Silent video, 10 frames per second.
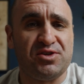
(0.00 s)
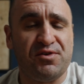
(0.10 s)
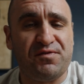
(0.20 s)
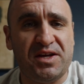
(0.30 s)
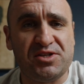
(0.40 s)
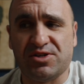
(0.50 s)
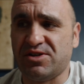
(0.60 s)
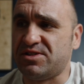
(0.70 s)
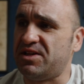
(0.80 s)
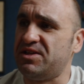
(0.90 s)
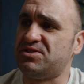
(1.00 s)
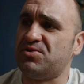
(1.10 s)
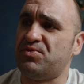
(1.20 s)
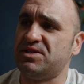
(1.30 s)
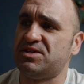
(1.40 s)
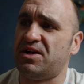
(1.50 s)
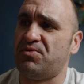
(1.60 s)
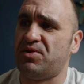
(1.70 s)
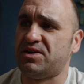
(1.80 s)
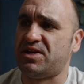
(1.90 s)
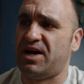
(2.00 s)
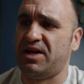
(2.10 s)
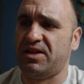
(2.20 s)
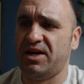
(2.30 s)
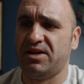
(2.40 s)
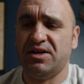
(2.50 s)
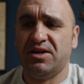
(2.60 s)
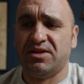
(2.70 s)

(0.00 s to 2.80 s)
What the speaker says: the new features, at least the ones that I wanted to highlight.